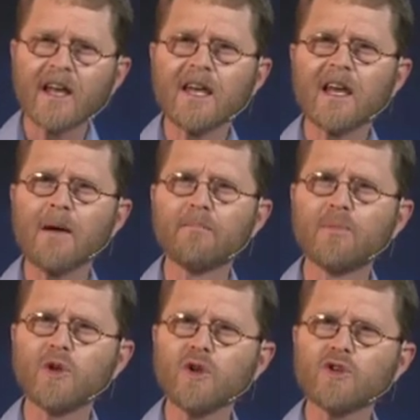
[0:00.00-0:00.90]
he
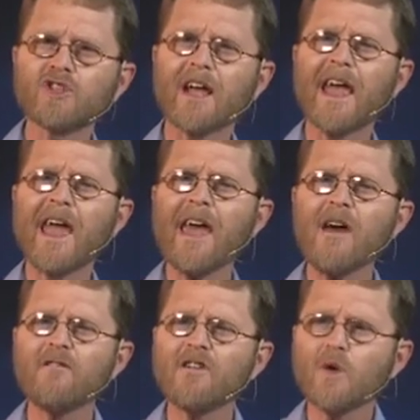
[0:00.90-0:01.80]
abused
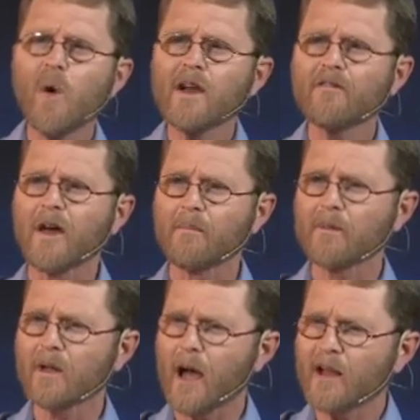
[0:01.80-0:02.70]
every one of them
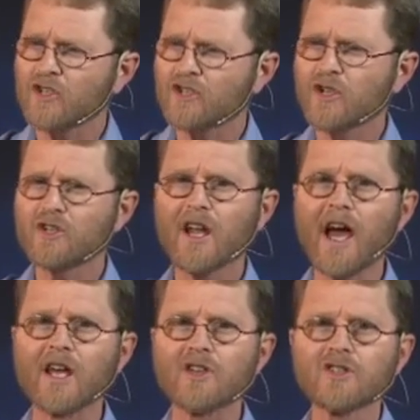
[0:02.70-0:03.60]
at a certain
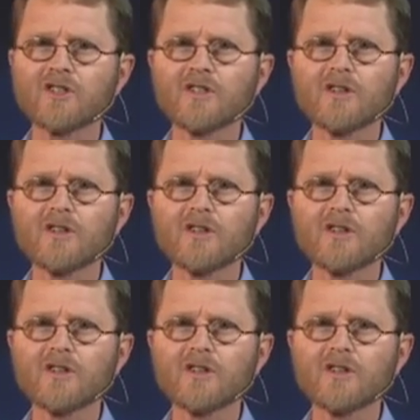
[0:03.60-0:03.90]
age.